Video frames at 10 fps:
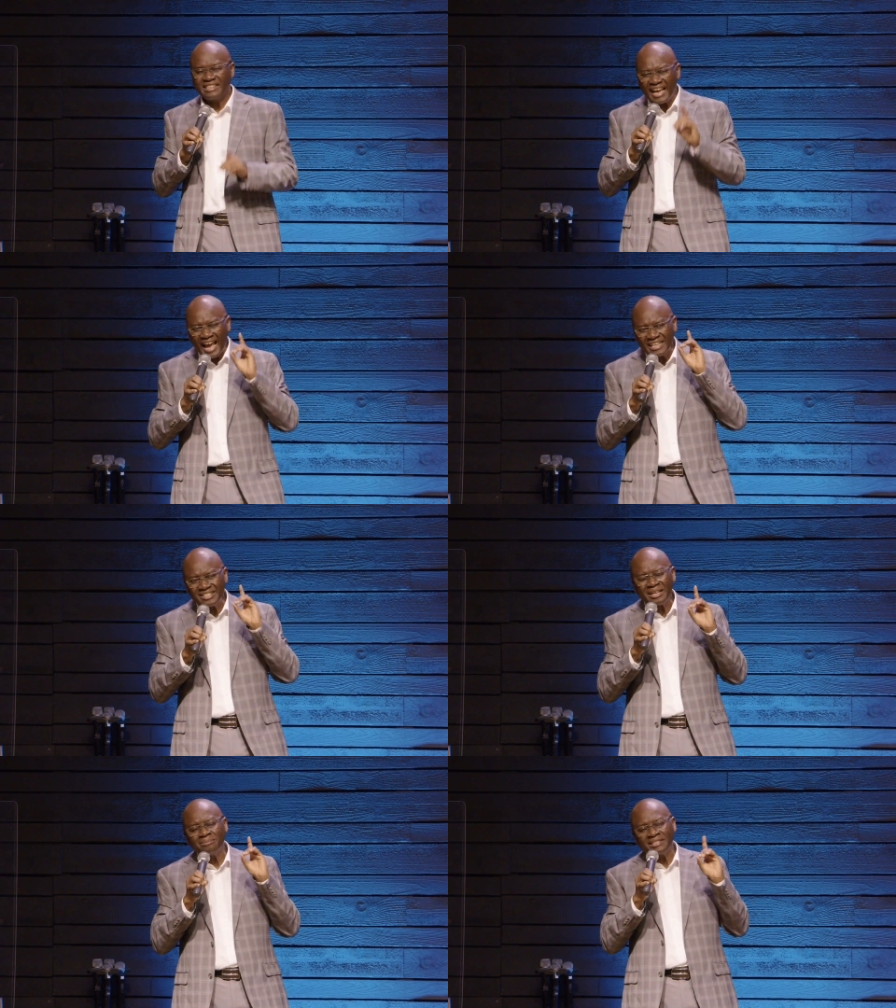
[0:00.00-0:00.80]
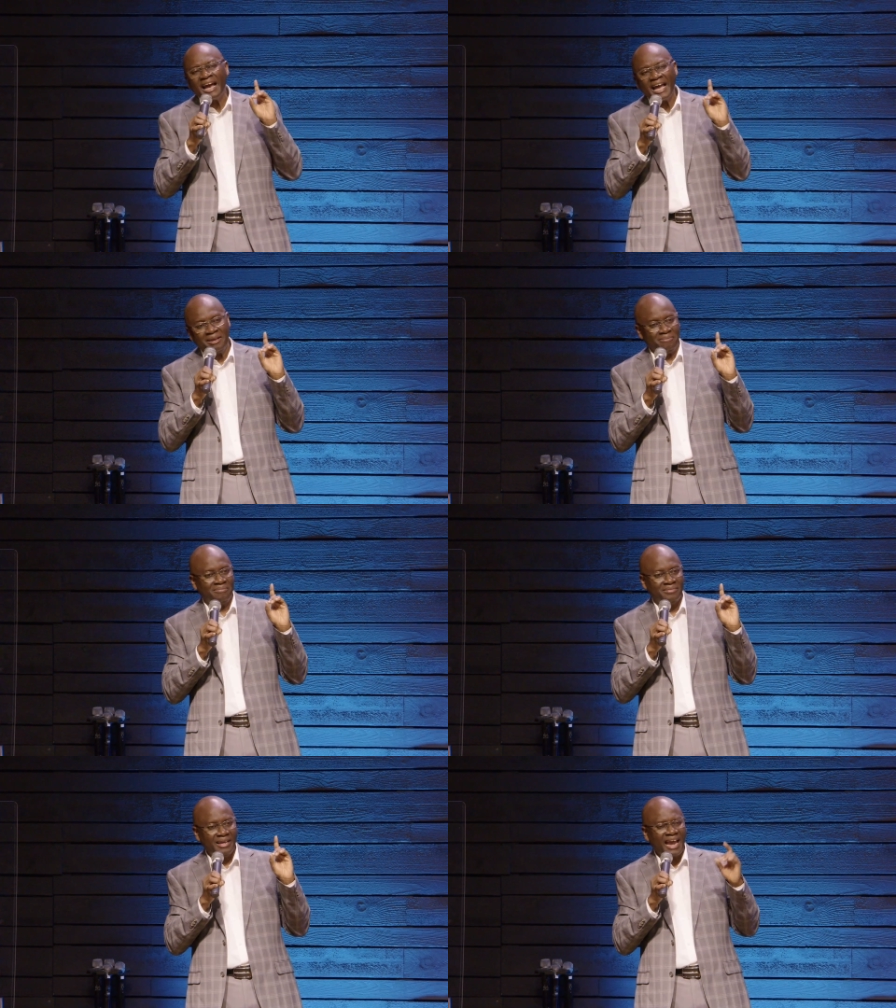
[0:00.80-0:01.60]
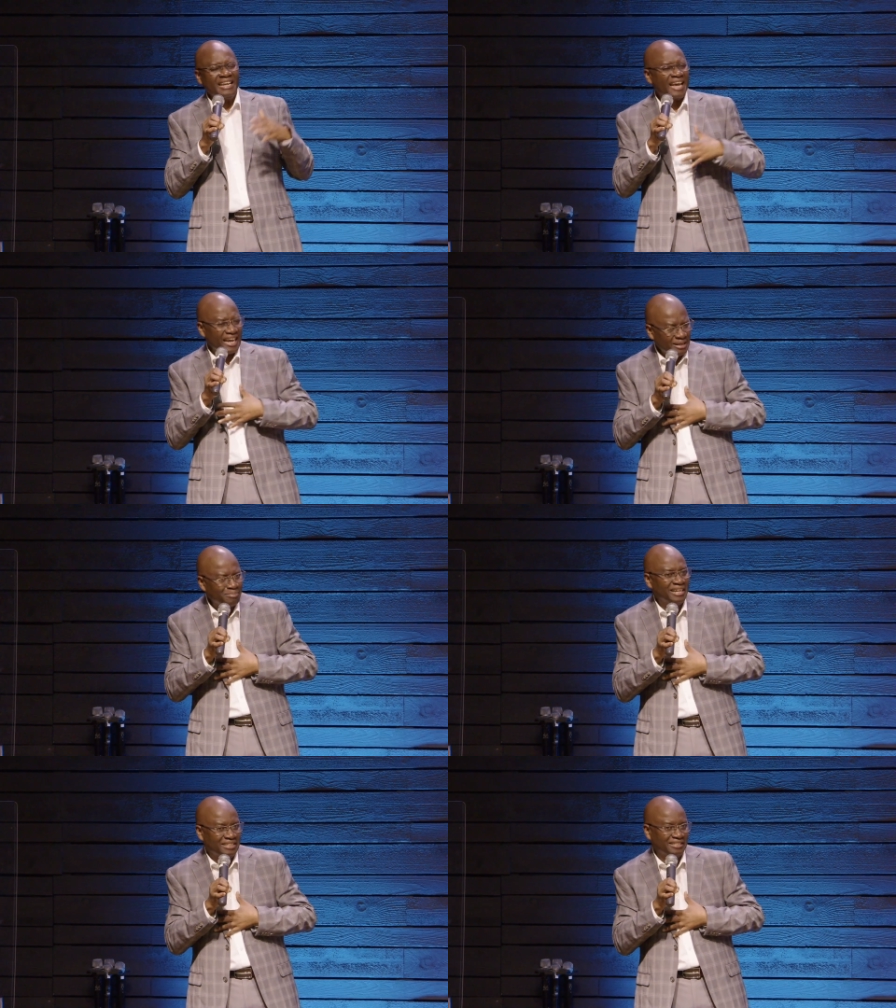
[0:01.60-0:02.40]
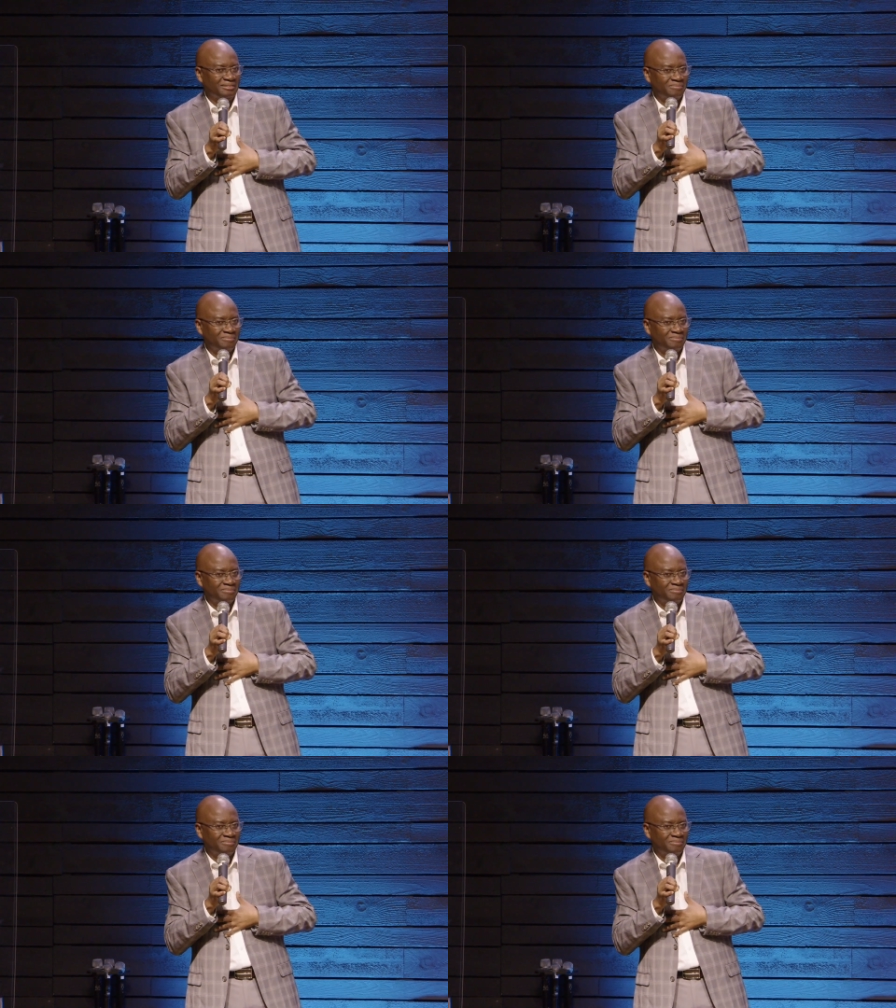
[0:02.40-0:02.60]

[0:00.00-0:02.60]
They had some time and they had a burden.